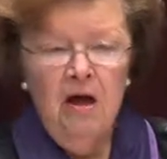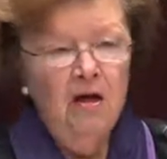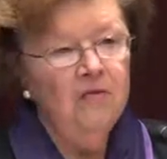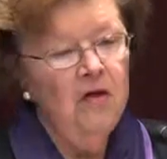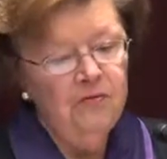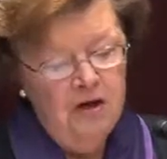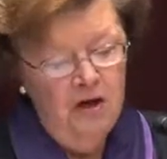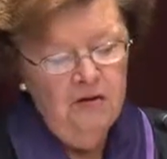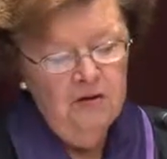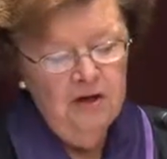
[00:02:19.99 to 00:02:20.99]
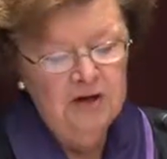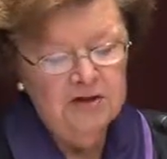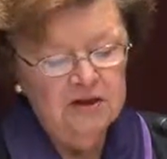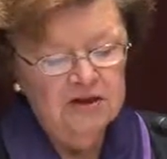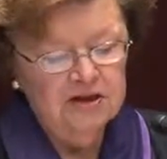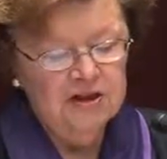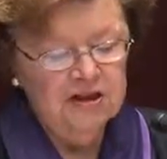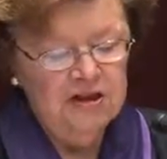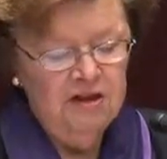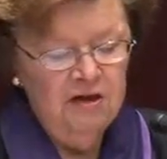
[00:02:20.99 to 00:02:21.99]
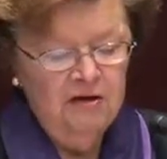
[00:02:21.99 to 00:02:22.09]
And then the other, as they see,